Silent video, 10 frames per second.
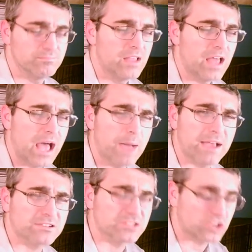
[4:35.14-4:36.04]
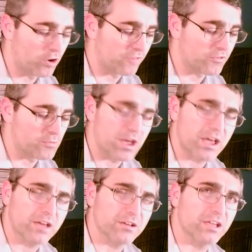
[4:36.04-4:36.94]
I'm actually going from an
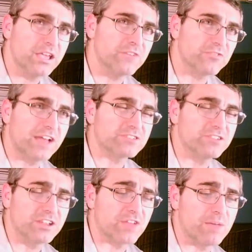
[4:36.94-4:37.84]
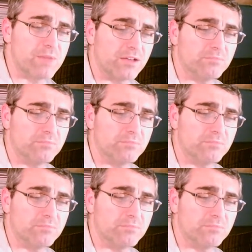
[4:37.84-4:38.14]
E flat to an E flat minor.